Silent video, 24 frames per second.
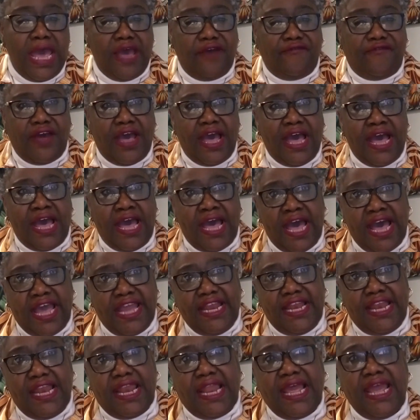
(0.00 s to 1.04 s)
have
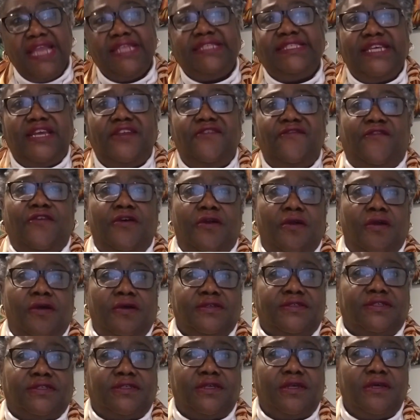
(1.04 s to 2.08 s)
highlighted for
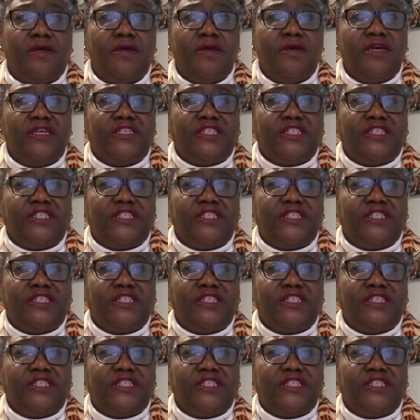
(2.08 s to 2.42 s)
us